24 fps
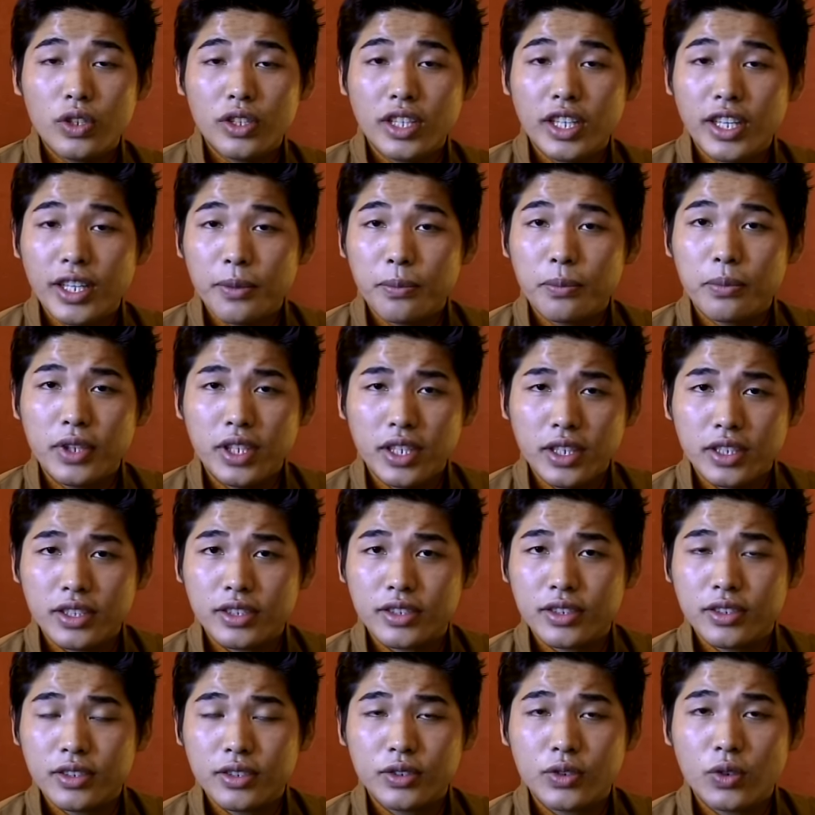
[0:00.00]
think,
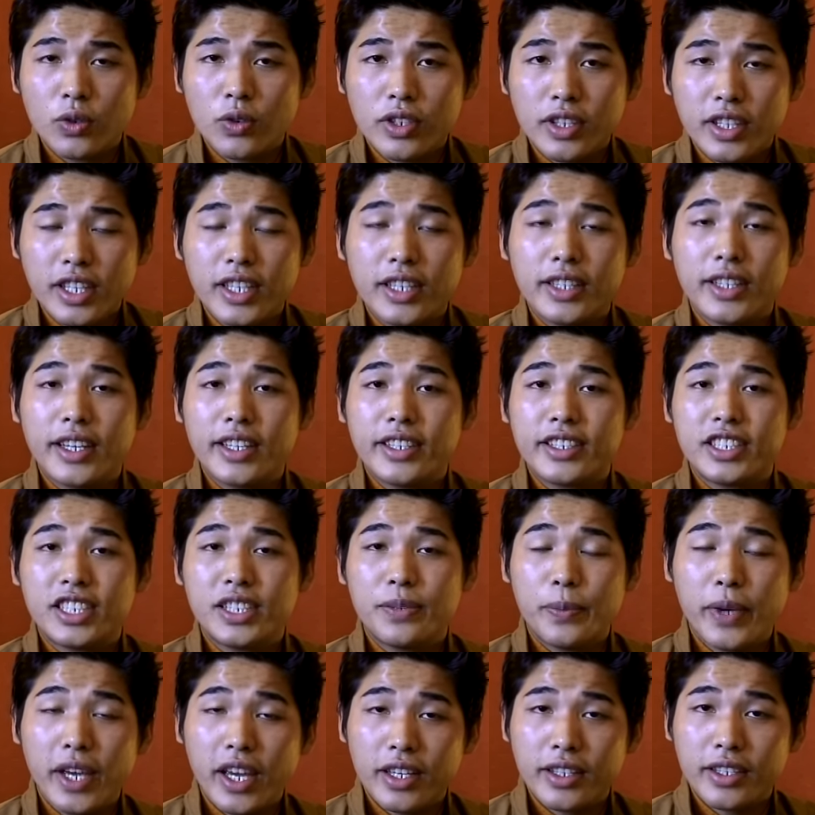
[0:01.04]
please, don't think that
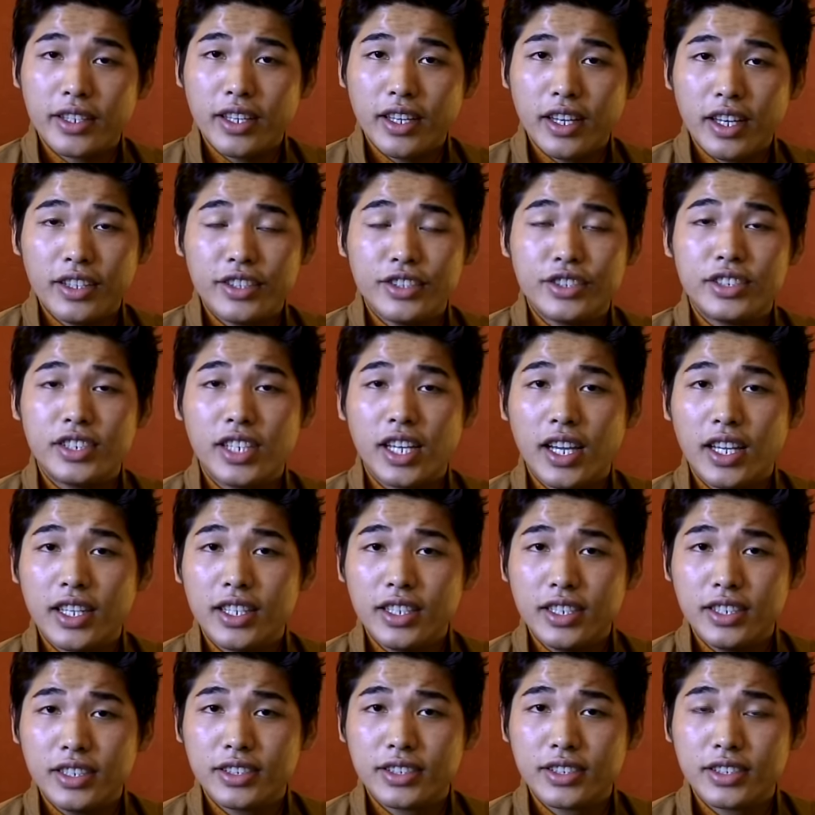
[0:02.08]
Tibetan and
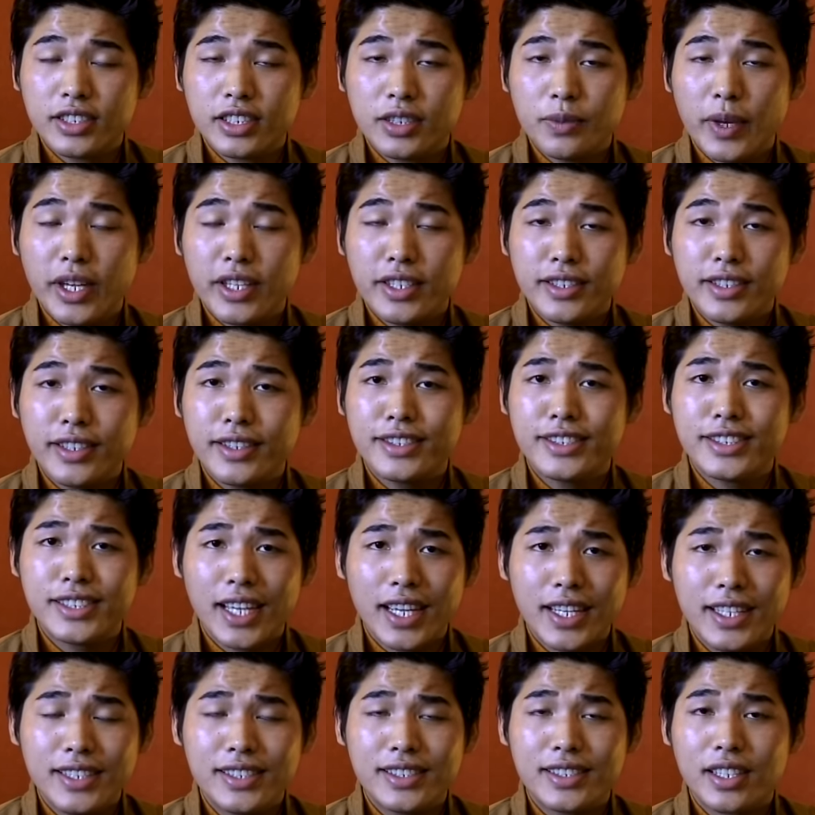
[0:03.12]
Chinese
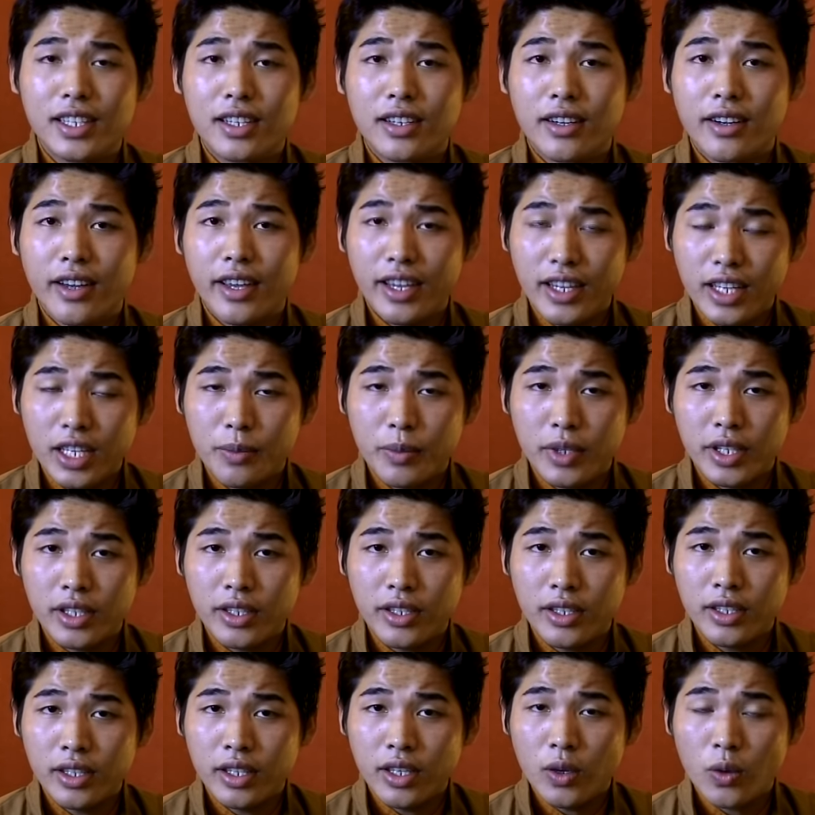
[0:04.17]
are
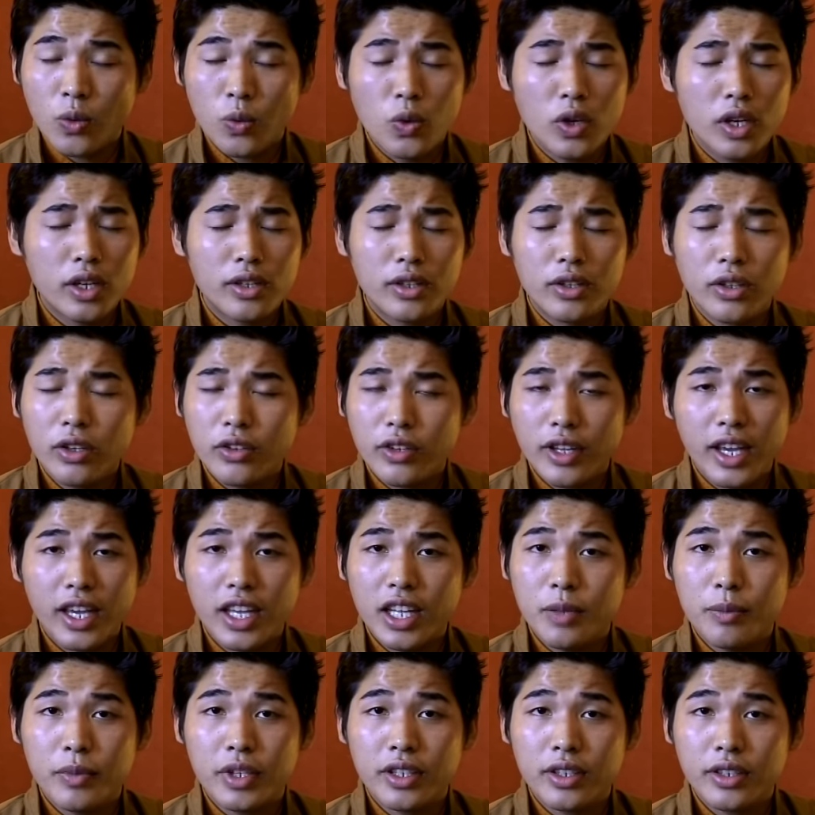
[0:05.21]
enemy. We are not
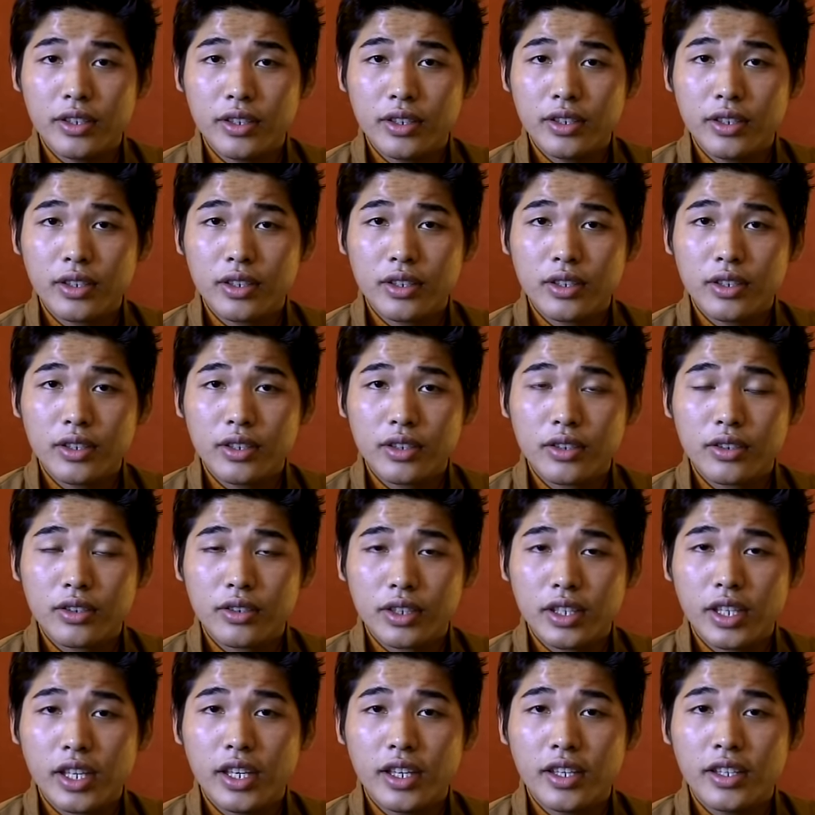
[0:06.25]
enemy,
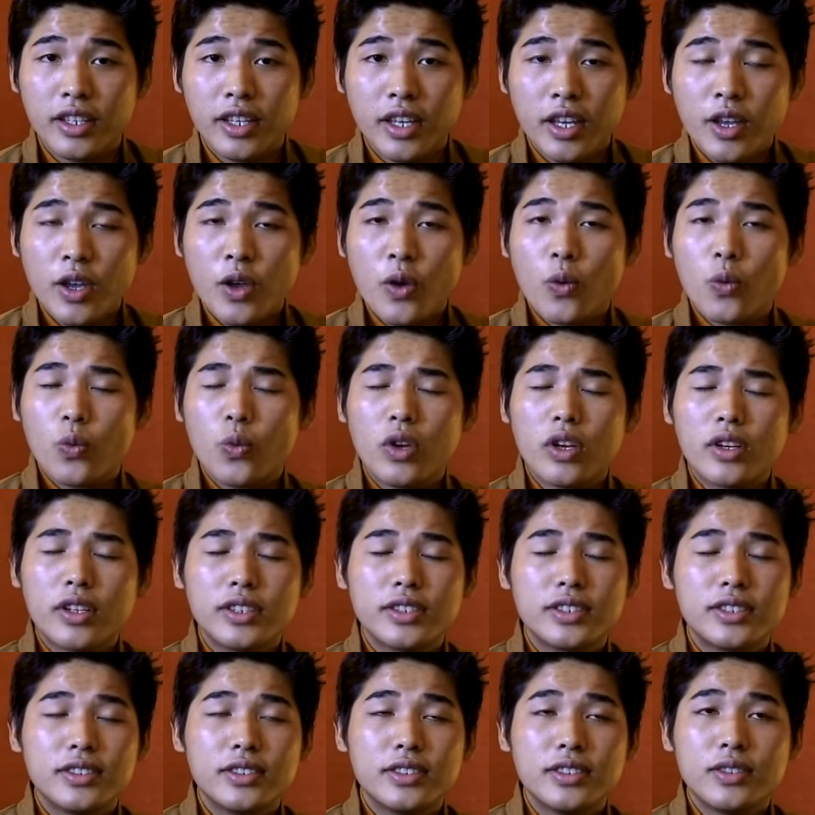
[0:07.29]
okay? We
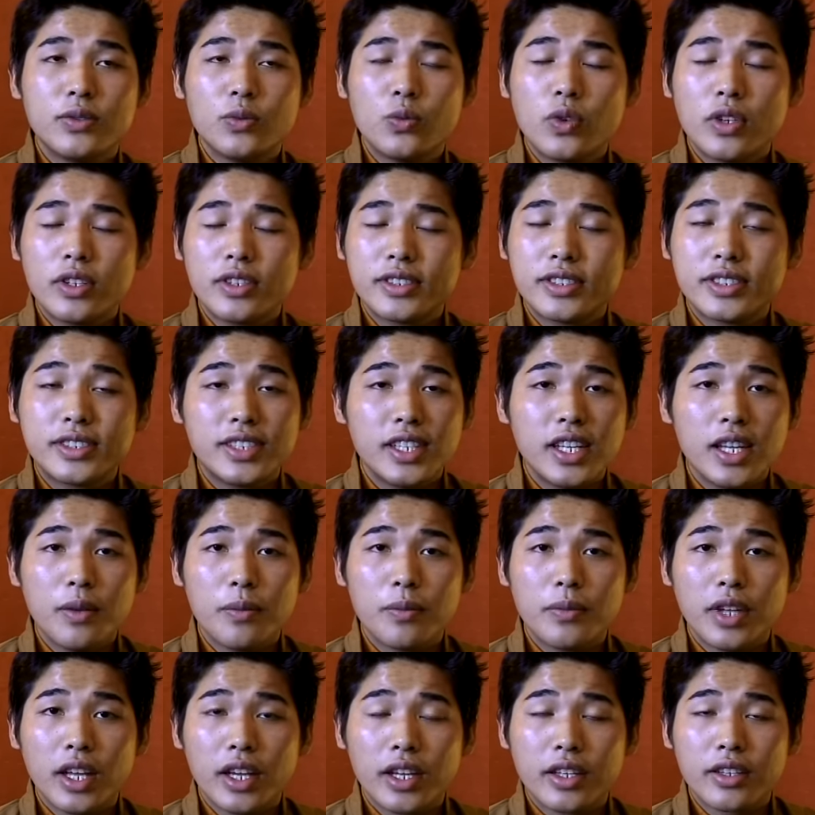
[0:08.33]
are
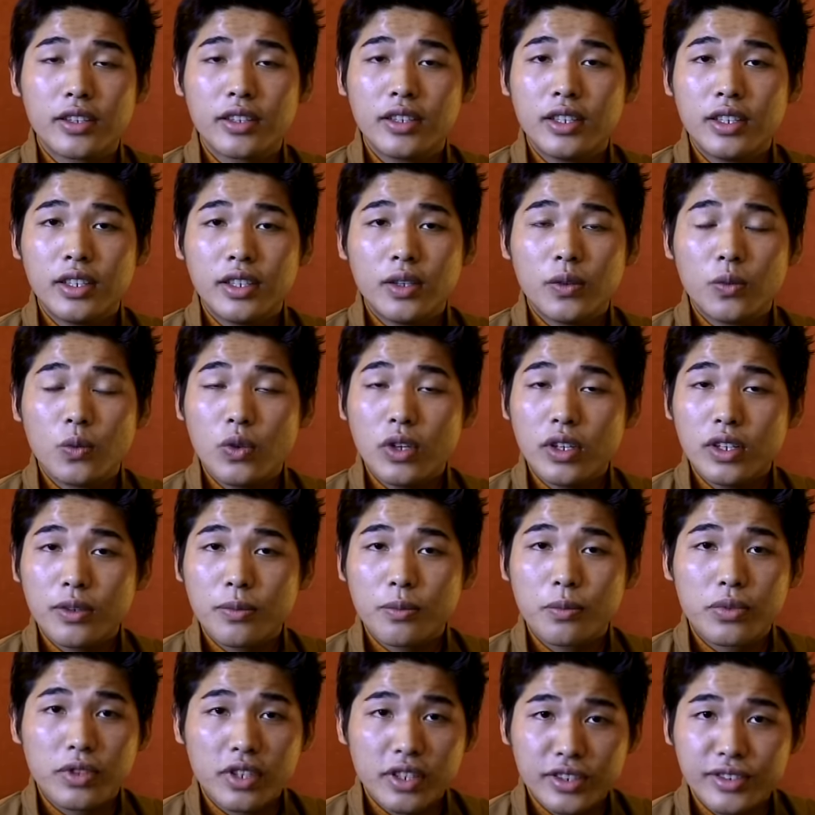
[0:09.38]
same, like we are
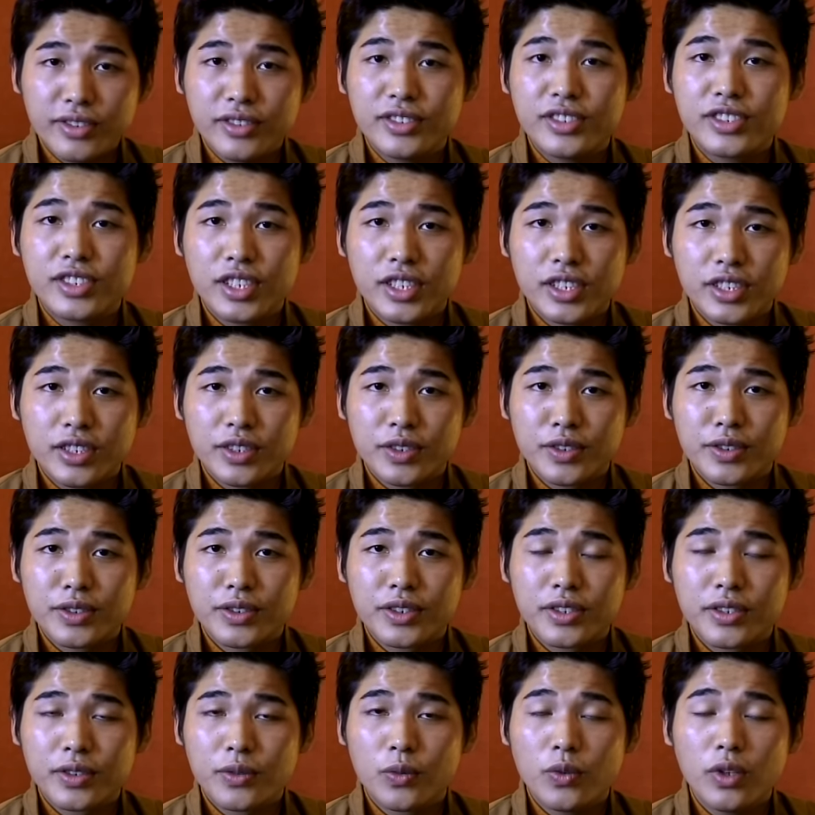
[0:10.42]
brothers and
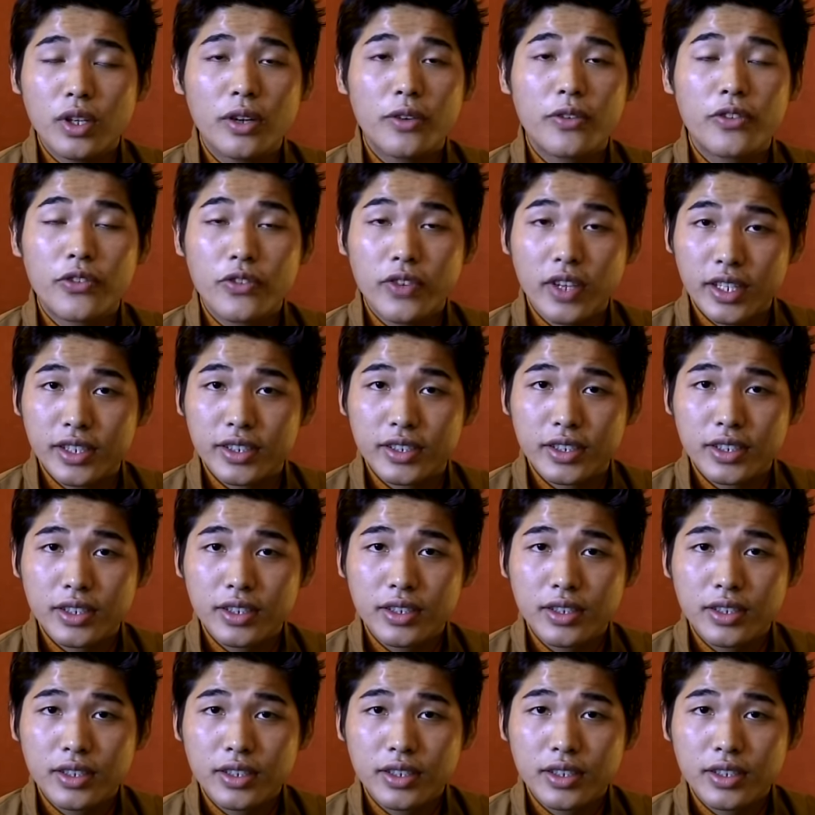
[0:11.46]
sisters. We are friend,